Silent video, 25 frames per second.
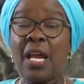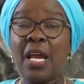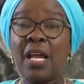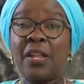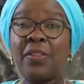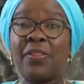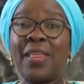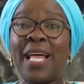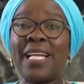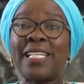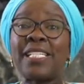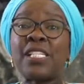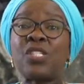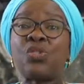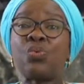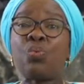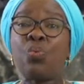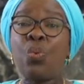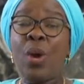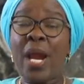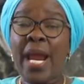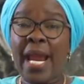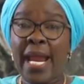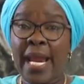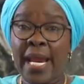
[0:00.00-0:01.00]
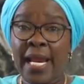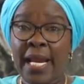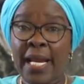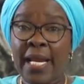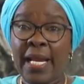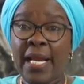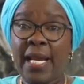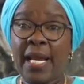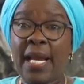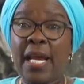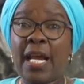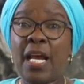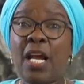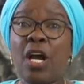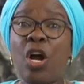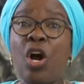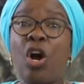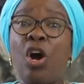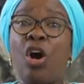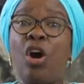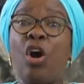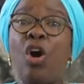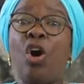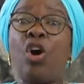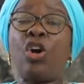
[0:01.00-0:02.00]
that is where
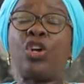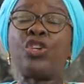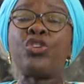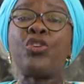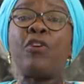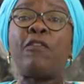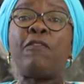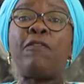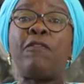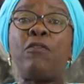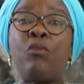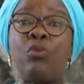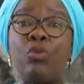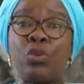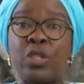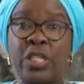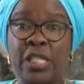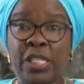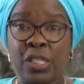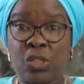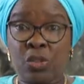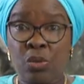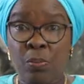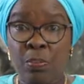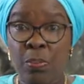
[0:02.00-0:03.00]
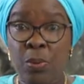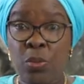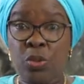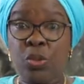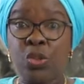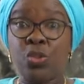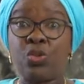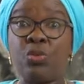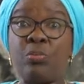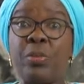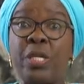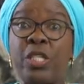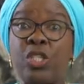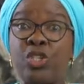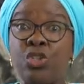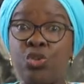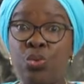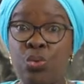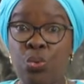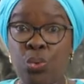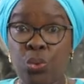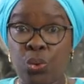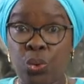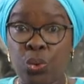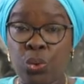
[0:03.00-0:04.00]
all your food is supposed to be
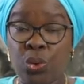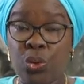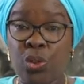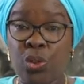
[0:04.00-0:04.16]
chewed,